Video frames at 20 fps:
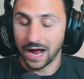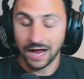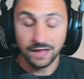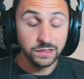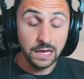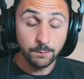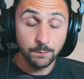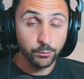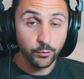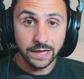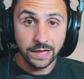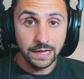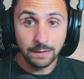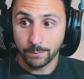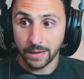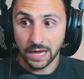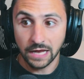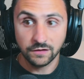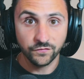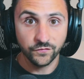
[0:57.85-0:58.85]
I think
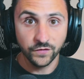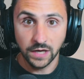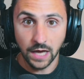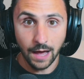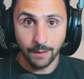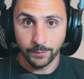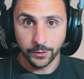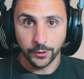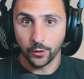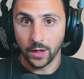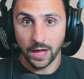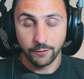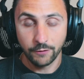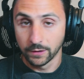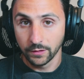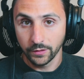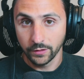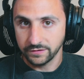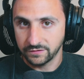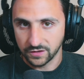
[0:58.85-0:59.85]
Breaking Bad's phenomenal. I
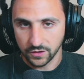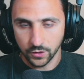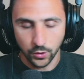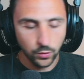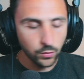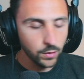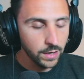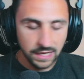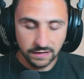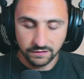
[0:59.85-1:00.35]
really do.